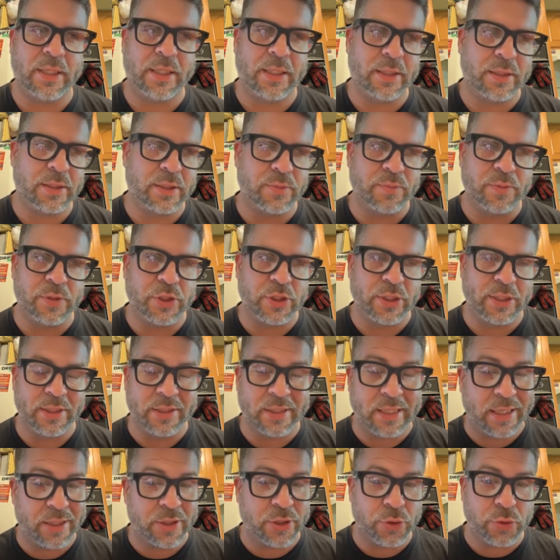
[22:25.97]
These
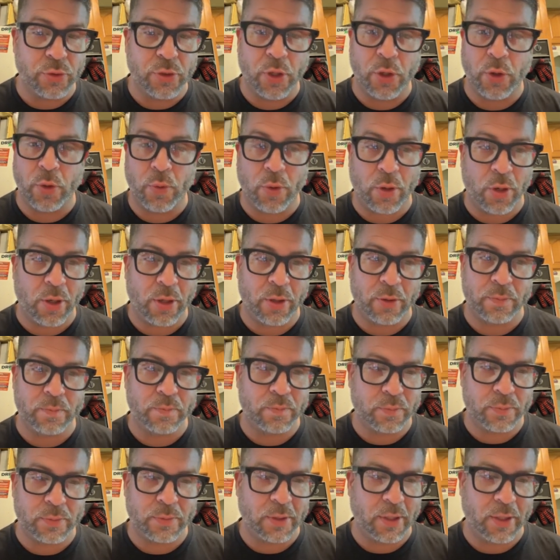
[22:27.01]
machines, as you know,
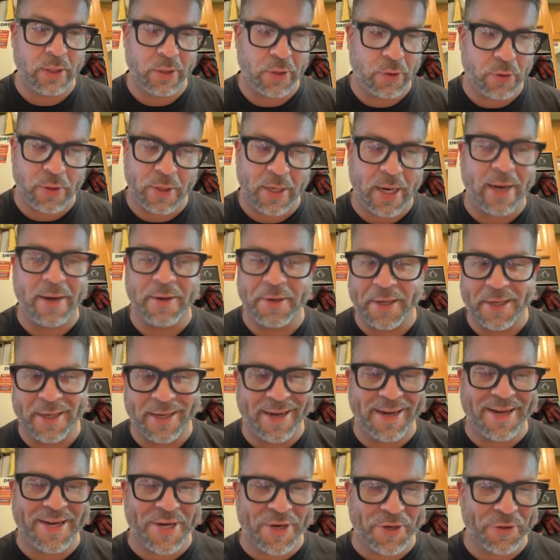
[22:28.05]
they're not
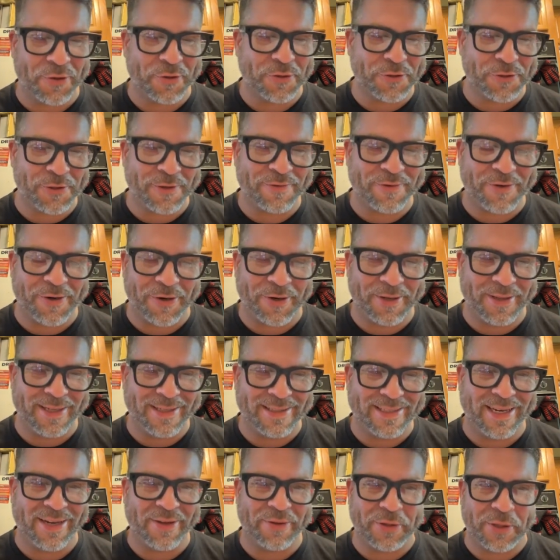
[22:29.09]
like any other drift car
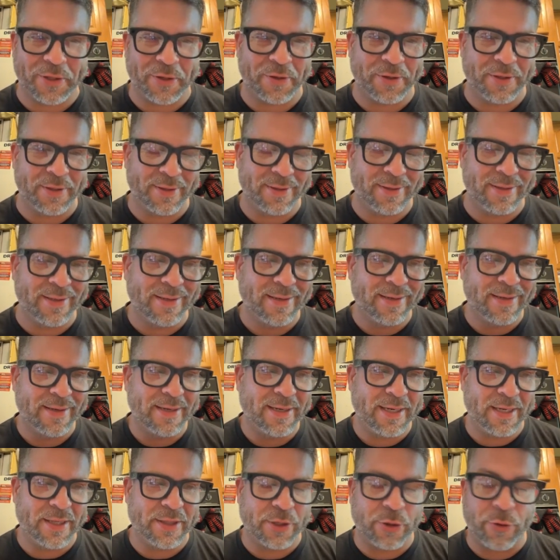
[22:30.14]
that's out there in
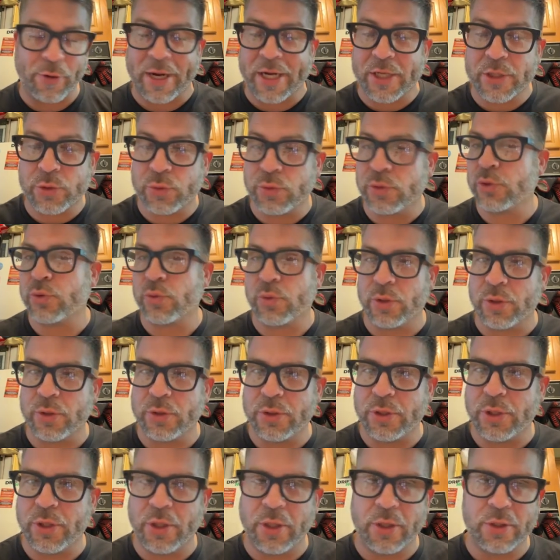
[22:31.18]
the grassroots
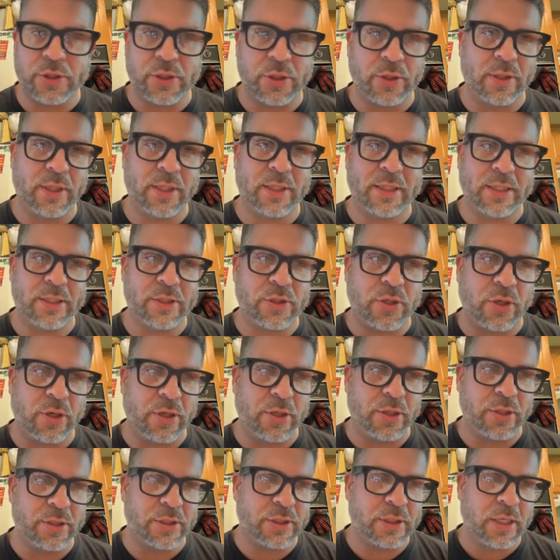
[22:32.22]
world, so like these
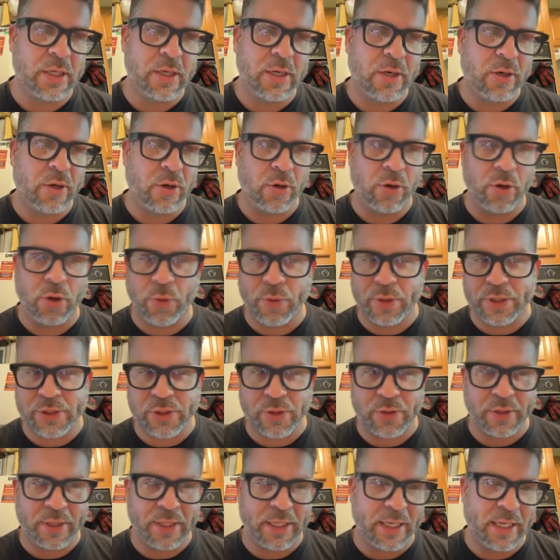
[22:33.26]
cars are
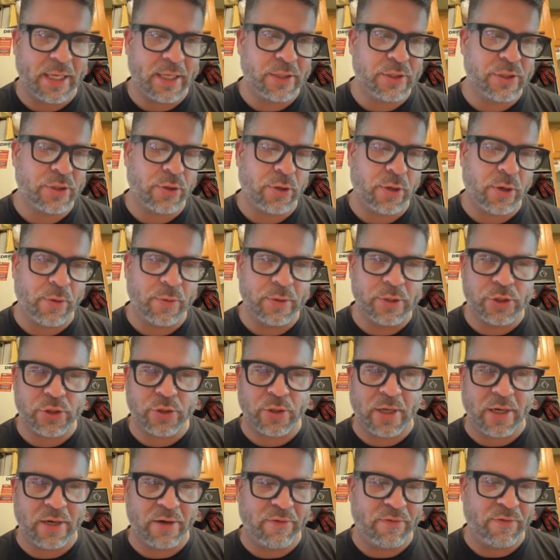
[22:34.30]
always on the edge. They're
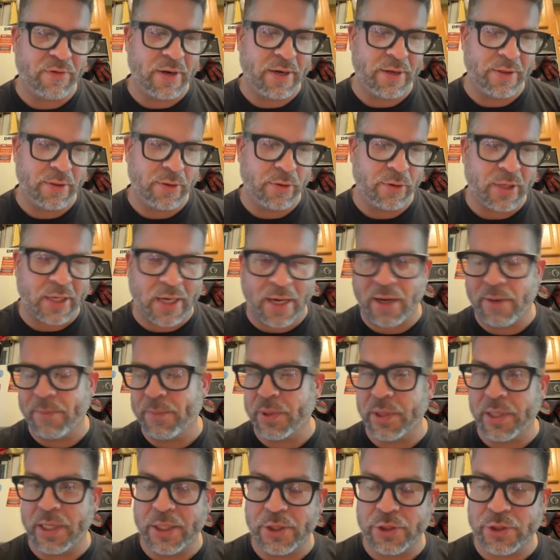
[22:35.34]
always trying to find their
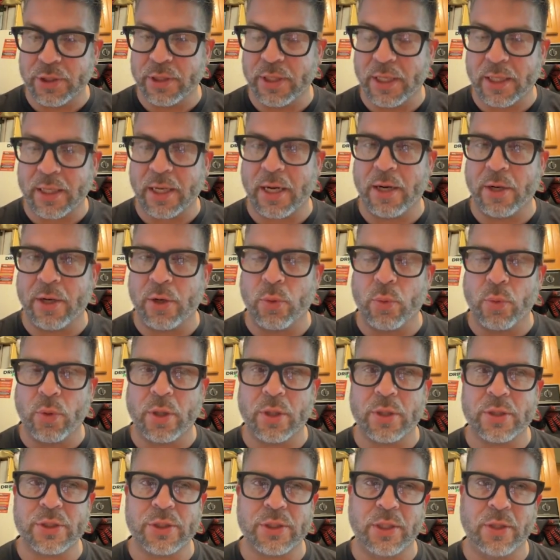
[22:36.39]
combination that kind of
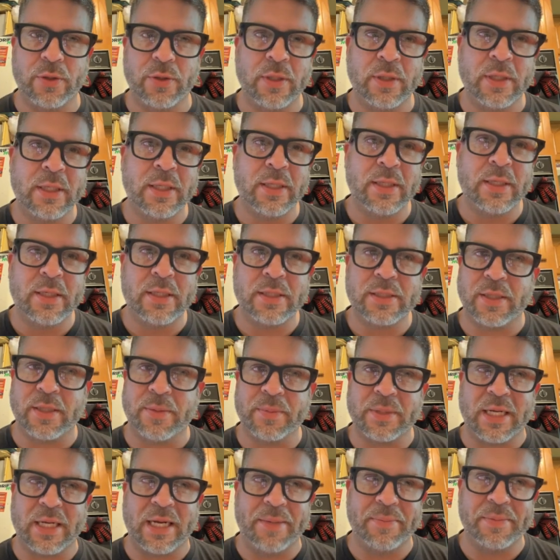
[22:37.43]
works. So
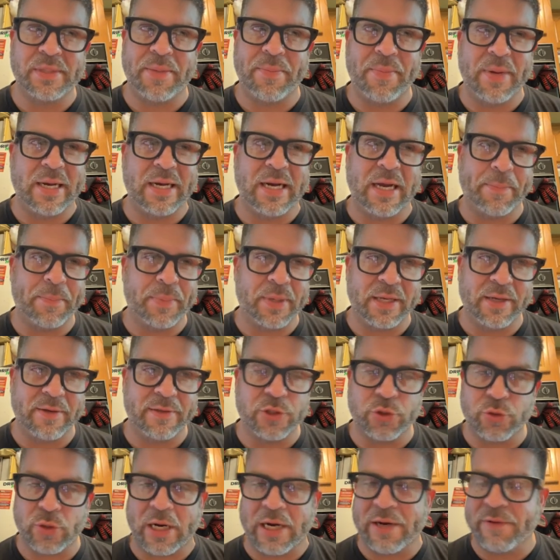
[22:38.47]
sometimes it may not be
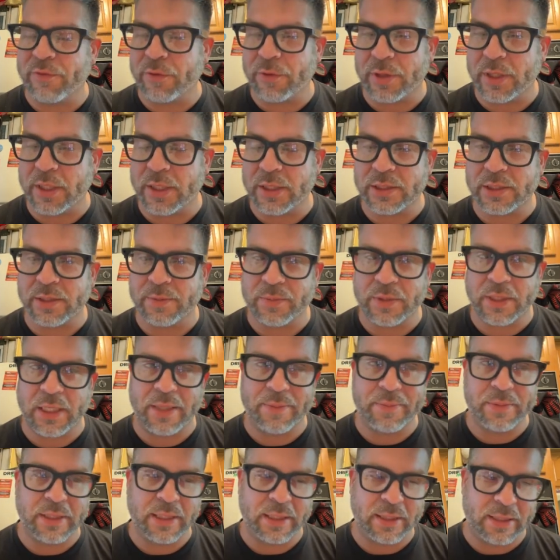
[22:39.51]
a driver thing.
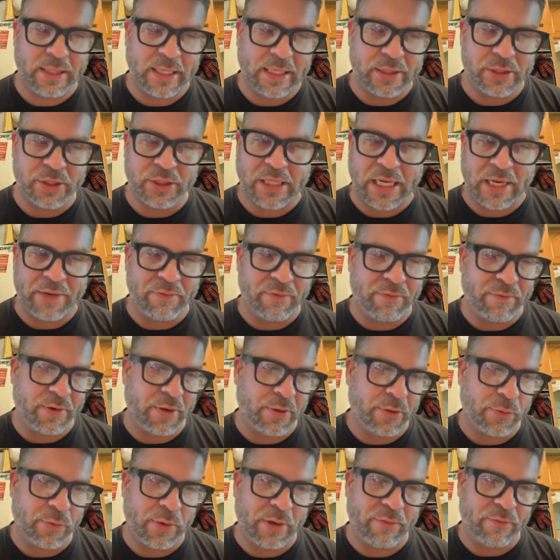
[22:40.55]
Sometimes like they just haven't
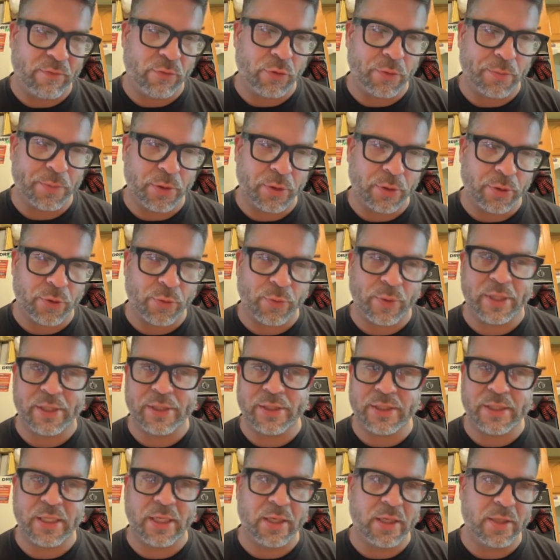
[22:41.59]
found the right formula, the
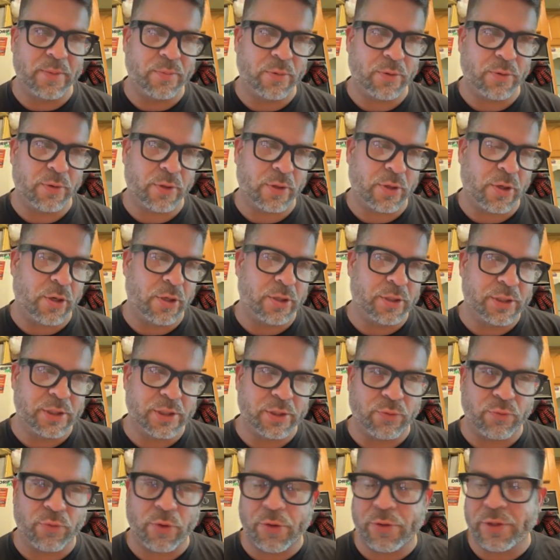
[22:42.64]
right setup, or the car
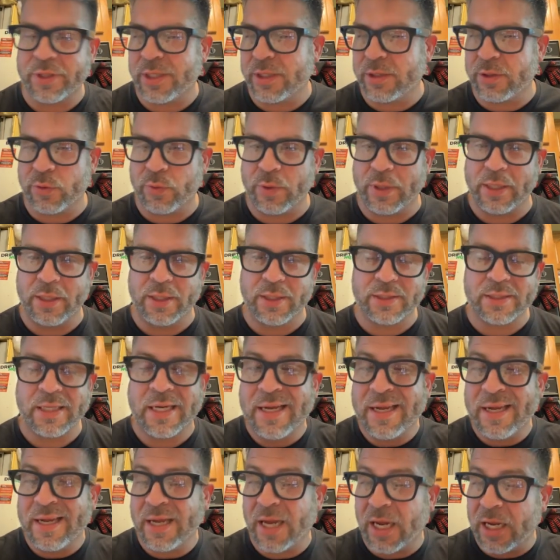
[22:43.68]
doesn't rotate the way it is.
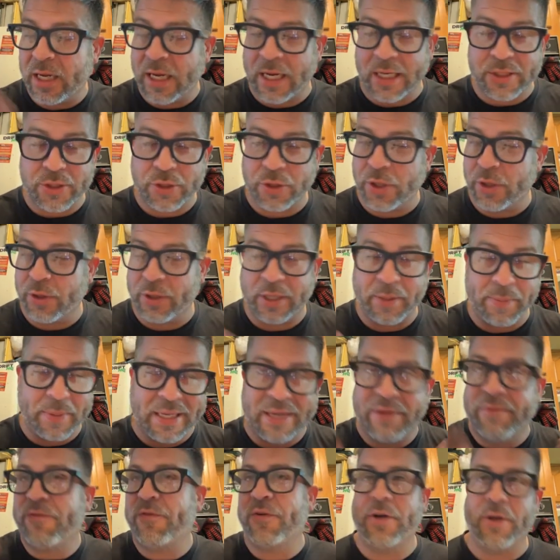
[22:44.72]
As you know, it could
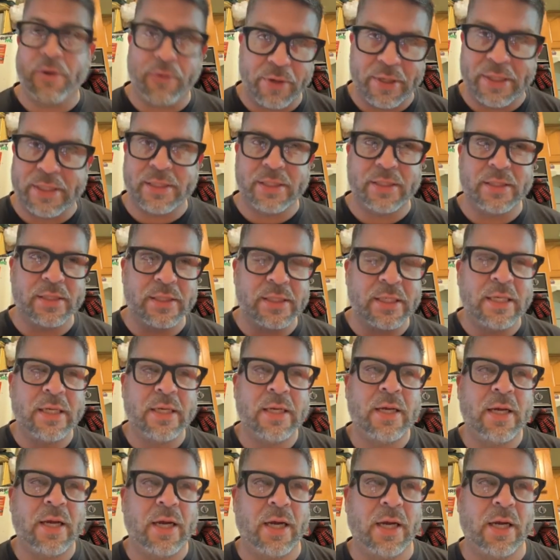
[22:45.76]
be infinite reasons.
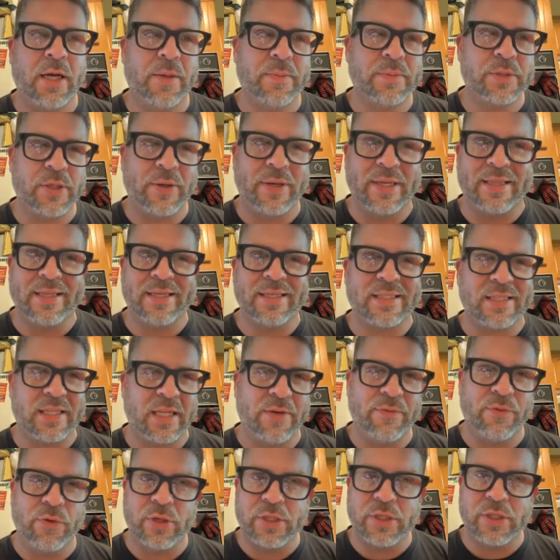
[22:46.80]
So at this
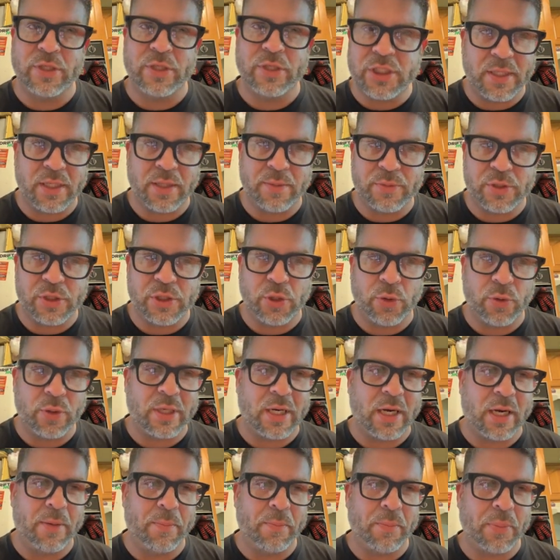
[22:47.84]
level, it just
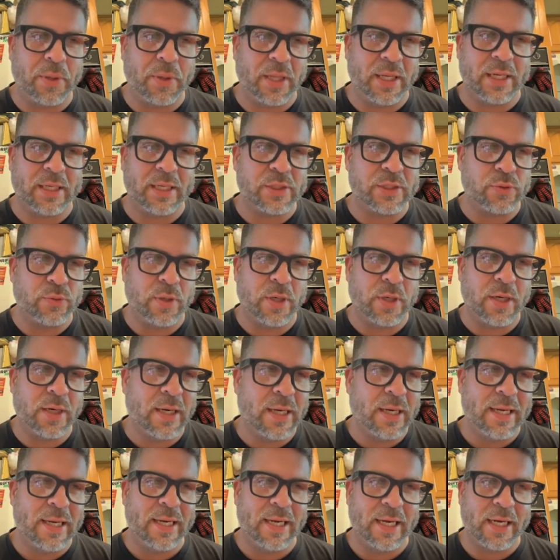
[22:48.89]
becomes so complex
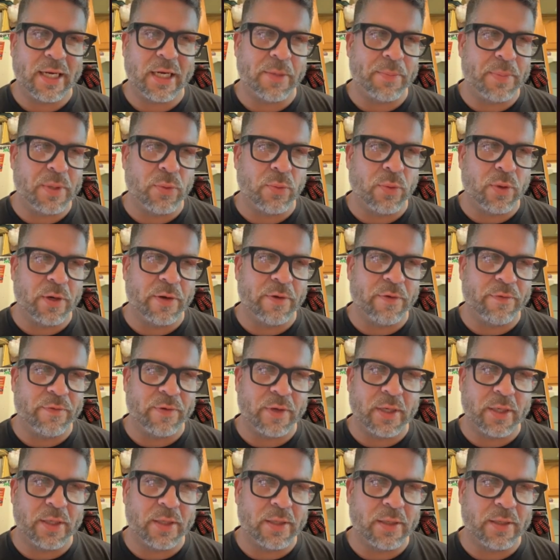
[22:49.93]
where it could be one
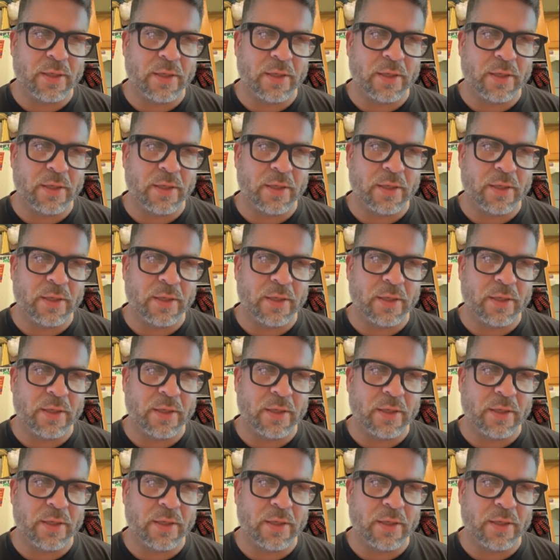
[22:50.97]
of